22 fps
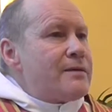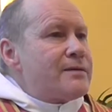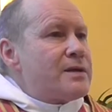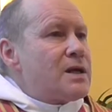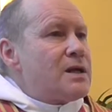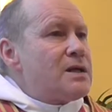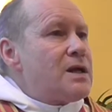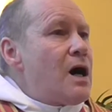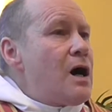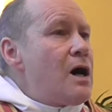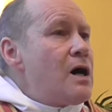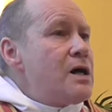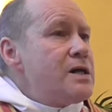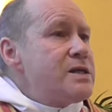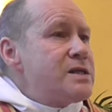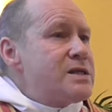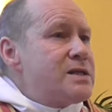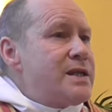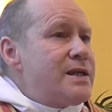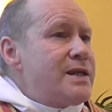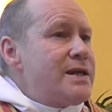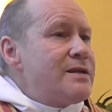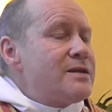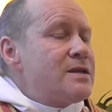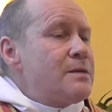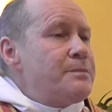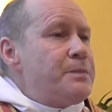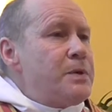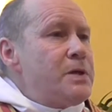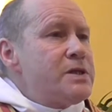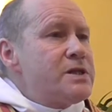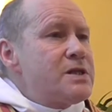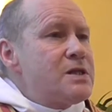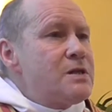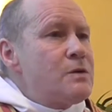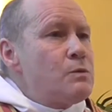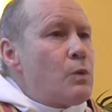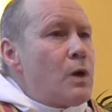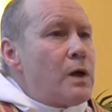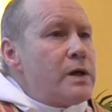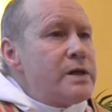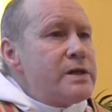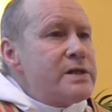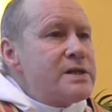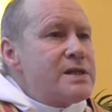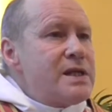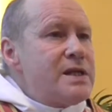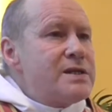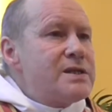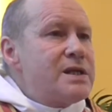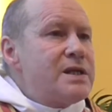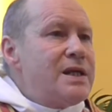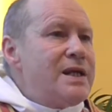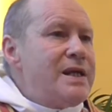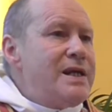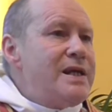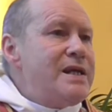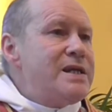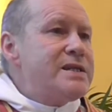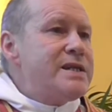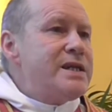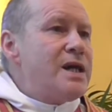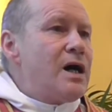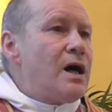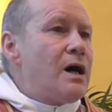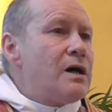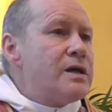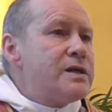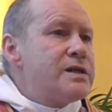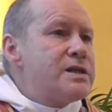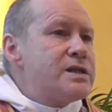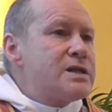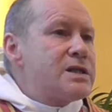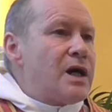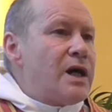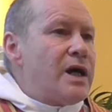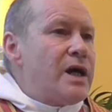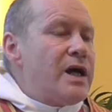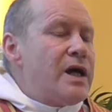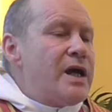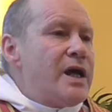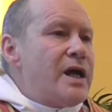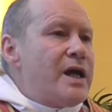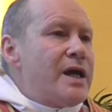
The last thing the person wants is an easy answer.